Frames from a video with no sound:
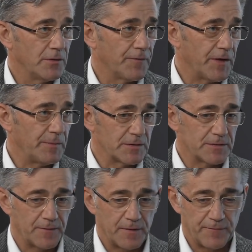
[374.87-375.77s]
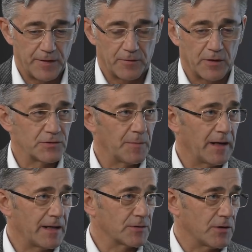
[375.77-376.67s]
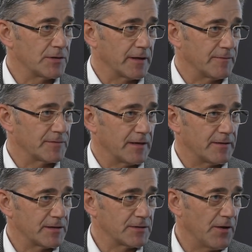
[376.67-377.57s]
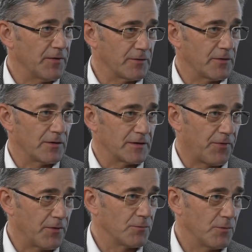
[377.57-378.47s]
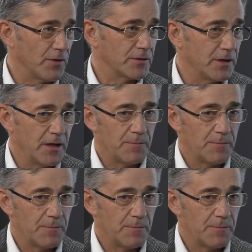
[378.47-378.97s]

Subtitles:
Your famous fellow countryman Hans Gosling have said there's nothing called a third world,